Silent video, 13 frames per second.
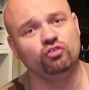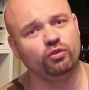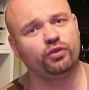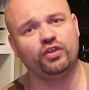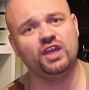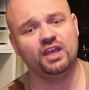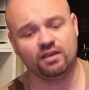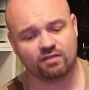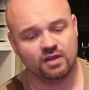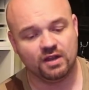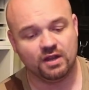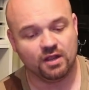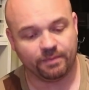new things,
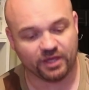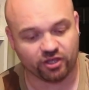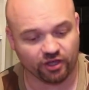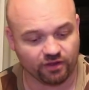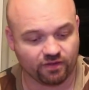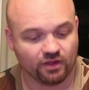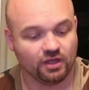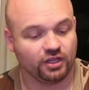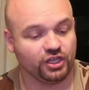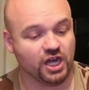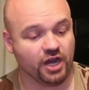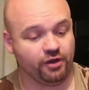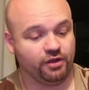because
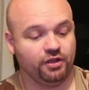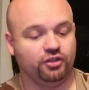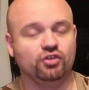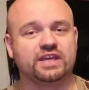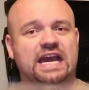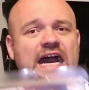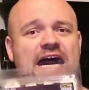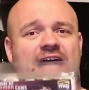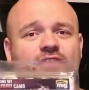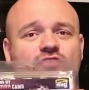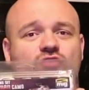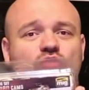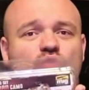you know you
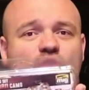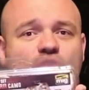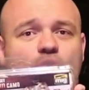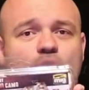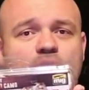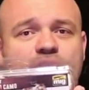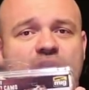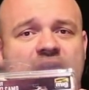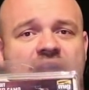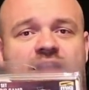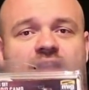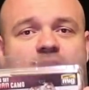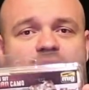can't do sort of
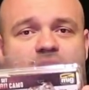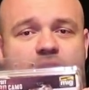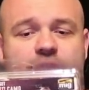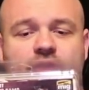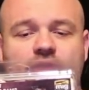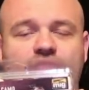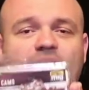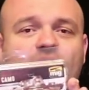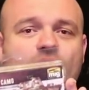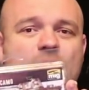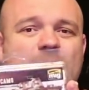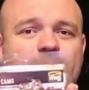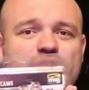you know,
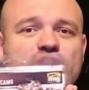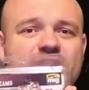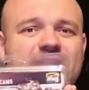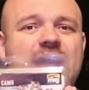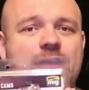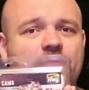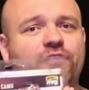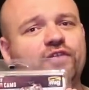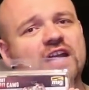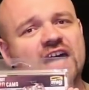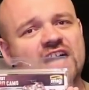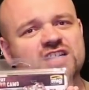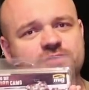disruption
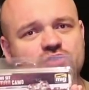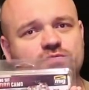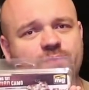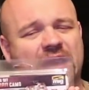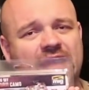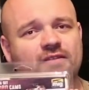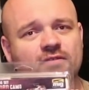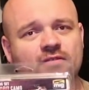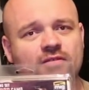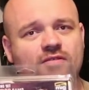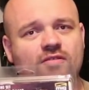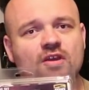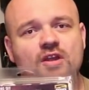camouflage
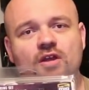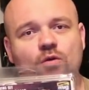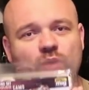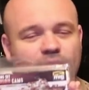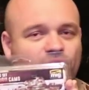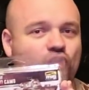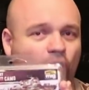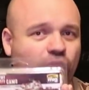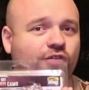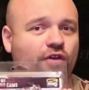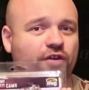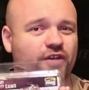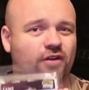patterns with
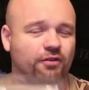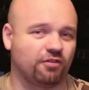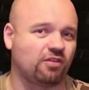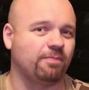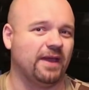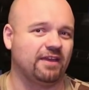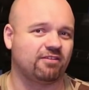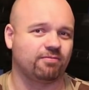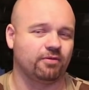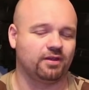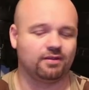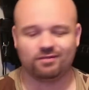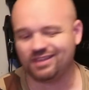dots on it on Space
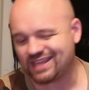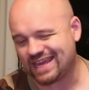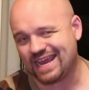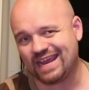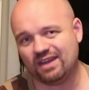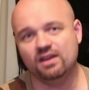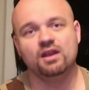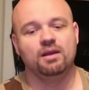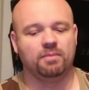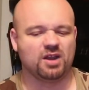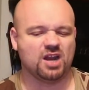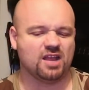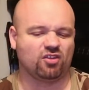Marines. You can,
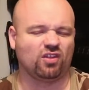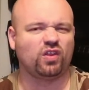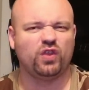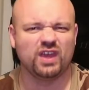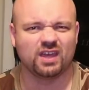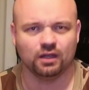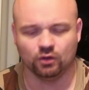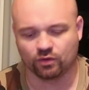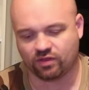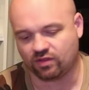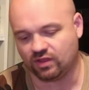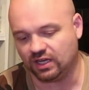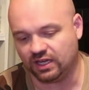but I just think it looks
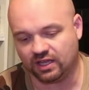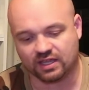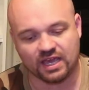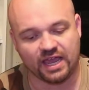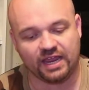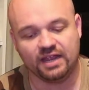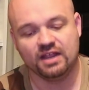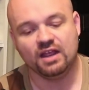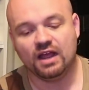silly. Okay,